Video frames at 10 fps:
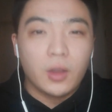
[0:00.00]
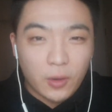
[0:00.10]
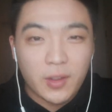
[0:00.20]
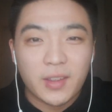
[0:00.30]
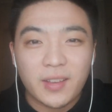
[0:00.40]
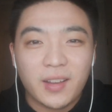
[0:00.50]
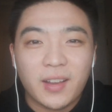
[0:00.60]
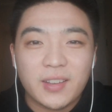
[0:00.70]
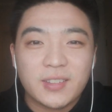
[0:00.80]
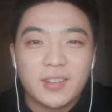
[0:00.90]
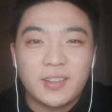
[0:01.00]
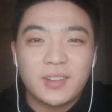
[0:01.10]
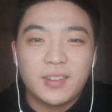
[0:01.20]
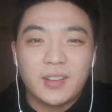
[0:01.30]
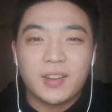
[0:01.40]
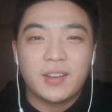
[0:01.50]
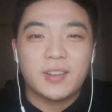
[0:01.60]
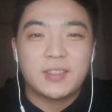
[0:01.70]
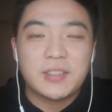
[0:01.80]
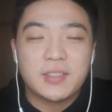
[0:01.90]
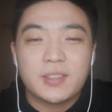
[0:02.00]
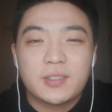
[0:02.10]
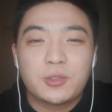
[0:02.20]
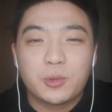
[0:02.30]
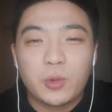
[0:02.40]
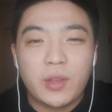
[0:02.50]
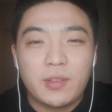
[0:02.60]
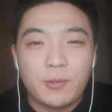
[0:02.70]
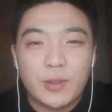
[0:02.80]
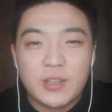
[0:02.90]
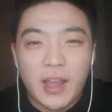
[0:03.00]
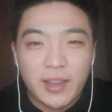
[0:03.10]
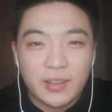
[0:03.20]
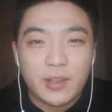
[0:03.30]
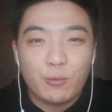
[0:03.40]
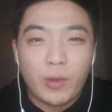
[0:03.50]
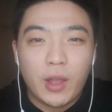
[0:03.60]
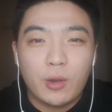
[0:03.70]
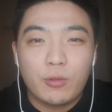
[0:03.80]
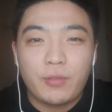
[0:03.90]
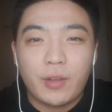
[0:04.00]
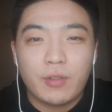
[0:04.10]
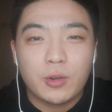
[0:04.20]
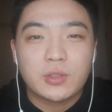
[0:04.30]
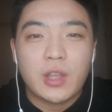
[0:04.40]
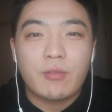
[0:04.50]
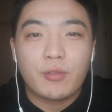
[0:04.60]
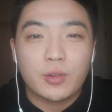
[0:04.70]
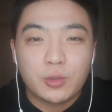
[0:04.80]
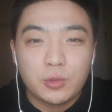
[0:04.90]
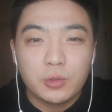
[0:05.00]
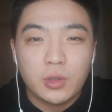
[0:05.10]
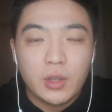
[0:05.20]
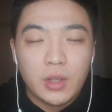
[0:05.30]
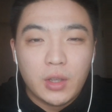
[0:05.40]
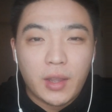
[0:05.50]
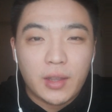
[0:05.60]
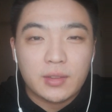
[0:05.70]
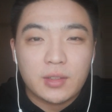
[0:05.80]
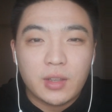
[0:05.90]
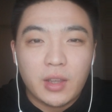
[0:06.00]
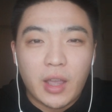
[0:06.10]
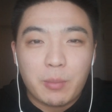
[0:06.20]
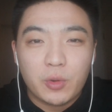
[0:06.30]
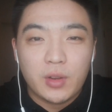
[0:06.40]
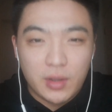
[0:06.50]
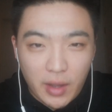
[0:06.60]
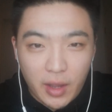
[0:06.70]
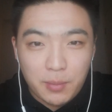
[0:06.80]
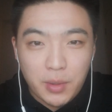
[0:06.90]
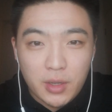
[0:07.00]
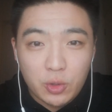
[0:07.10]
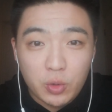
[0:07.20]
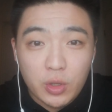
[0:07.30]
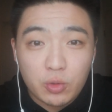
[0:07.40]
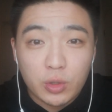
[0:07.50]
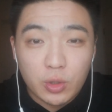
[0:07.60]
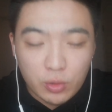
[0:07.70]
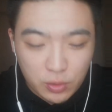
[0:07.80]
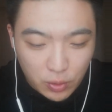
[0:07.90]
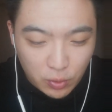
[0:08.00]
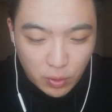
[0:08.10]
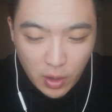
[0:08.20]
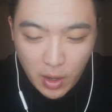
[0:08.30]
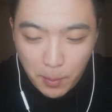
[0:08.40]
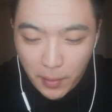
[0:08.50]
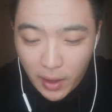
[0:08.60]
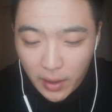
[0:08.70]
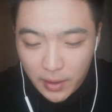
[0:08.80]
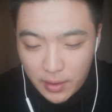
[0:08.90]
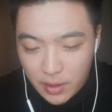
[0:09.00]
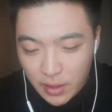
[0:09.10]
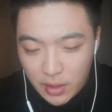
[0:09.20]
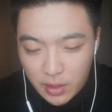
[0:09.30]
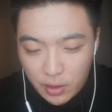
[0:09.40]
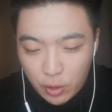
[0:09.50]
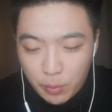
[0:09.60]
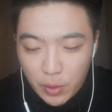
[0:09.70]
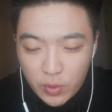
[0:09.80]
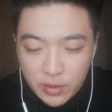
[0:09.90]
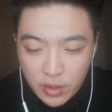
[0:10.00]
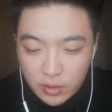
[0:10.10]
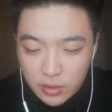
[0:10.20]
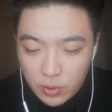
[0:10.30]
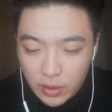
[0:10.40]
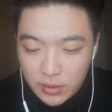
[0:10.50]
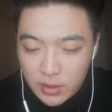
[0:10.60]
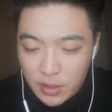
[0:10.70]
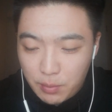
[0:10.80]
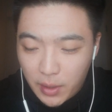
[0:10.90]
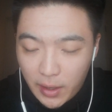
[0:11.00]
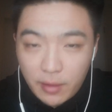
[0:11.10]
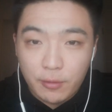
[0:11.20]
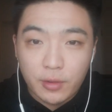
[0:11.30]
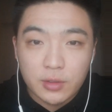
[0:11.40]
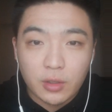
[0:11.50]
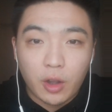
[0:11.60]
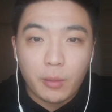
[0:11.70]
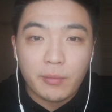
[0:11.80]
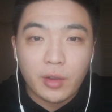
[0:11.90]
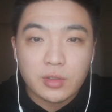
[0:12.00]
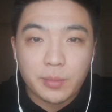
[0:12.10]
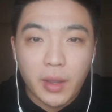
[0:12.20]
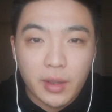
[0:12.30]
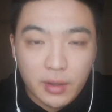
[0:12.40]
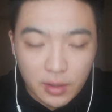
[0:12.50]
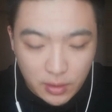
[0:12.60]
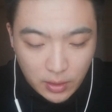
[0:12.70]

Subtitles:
Okay, hi sir. This is Zhongyuan, which ID 1050742, and today I'm really happy to introduce you my human resource strategy plan for the Commonwealth Bank.